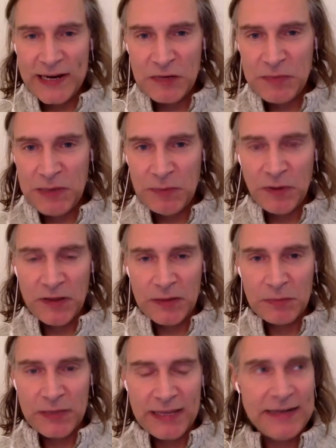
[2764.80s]
people on the
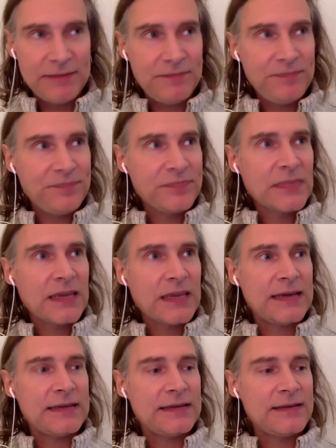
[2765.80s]
planet?
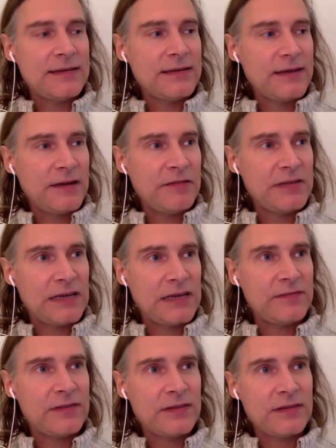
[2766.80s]
And I
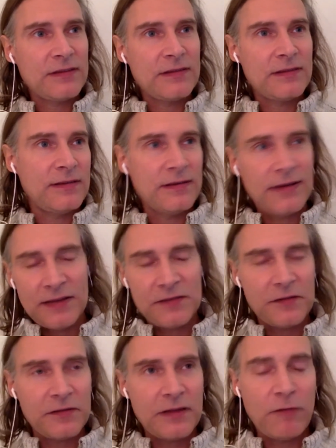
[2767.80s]
received the
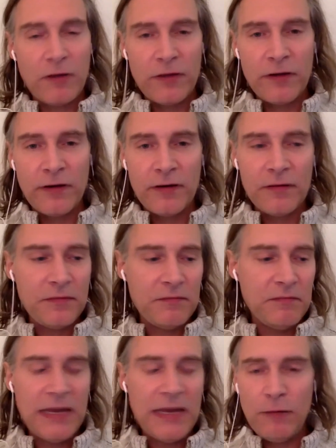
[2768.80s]
answer that, well, there are
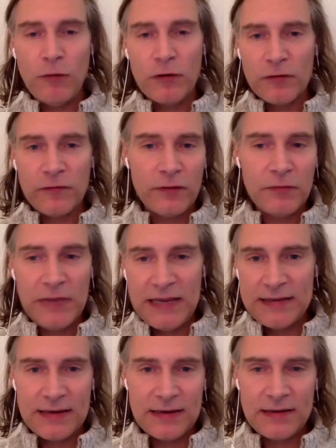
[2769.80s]
many wonderful,
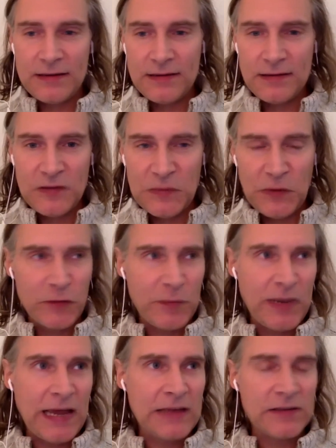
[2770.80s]
amazing spiritual
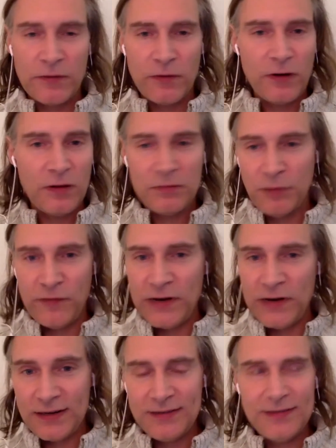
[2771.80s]
paths, and they're all
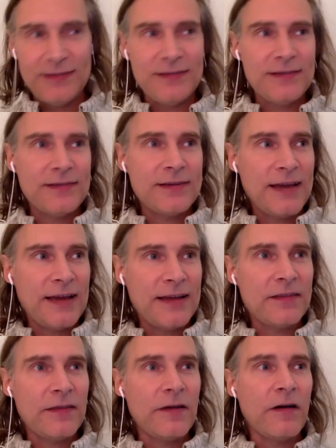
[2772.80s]
perfect.
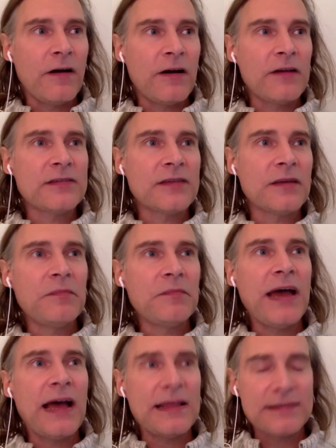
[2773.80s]
And there are some
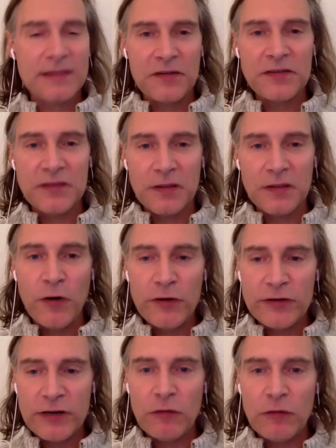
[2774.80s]
paths that are still
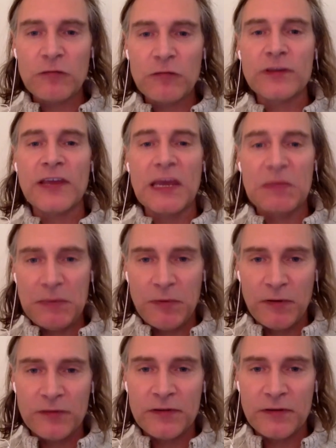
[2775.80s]
emerging, which will take
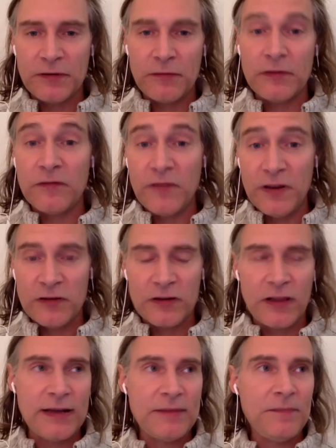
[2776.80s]
people to the finish line.